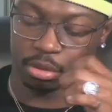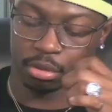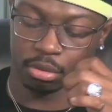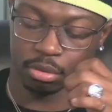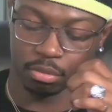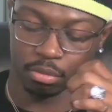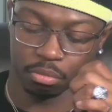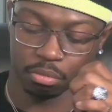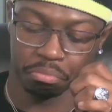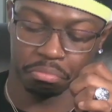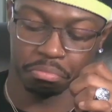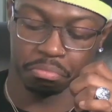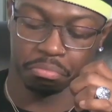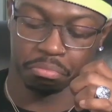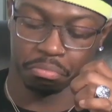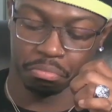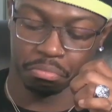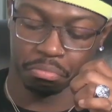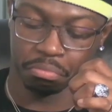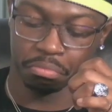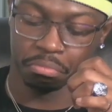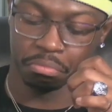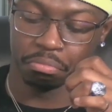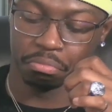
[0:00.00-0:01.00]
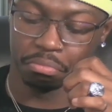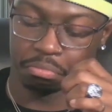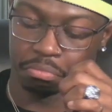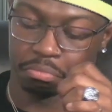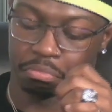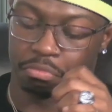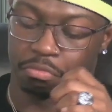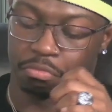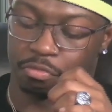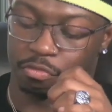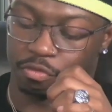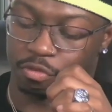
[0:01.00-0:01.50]
Legacy.
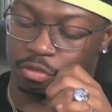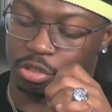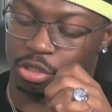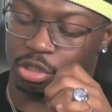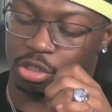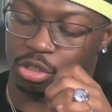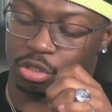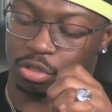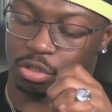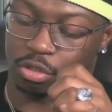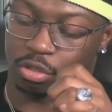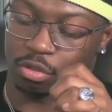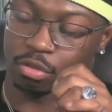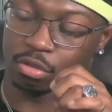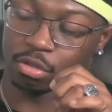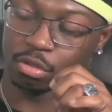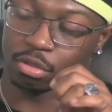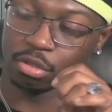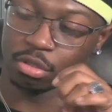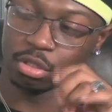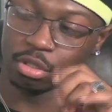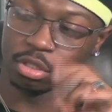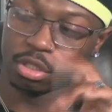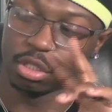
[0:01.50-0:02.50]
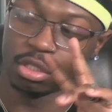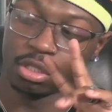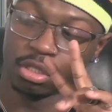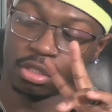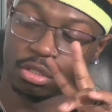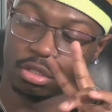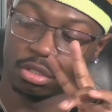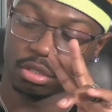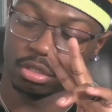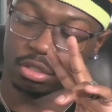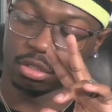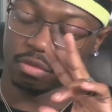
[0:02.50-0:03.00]
For sure.
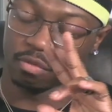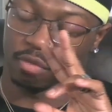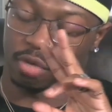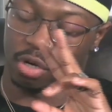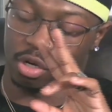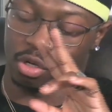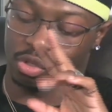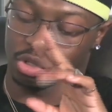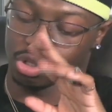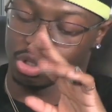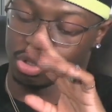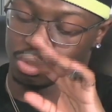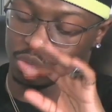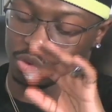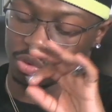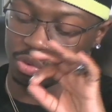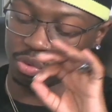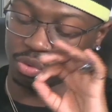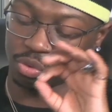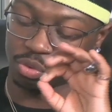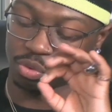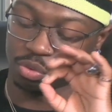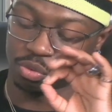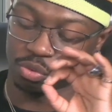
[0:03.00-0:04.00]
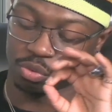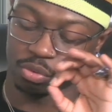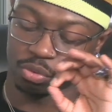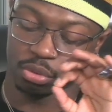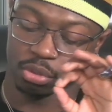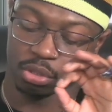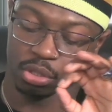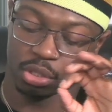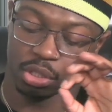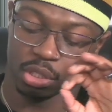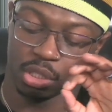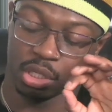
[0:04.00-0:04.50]
Round two,
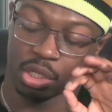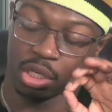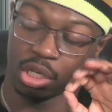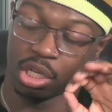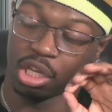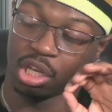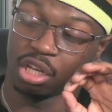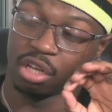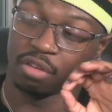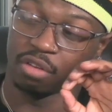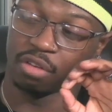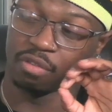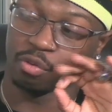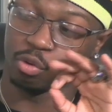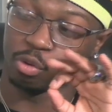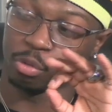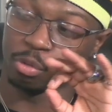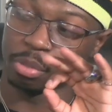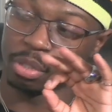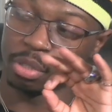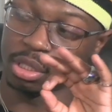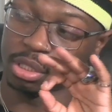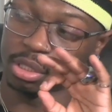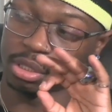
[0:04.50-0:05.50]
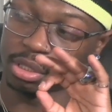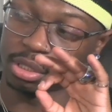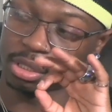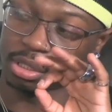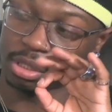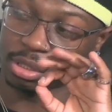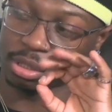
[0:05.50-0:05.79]
love or peace.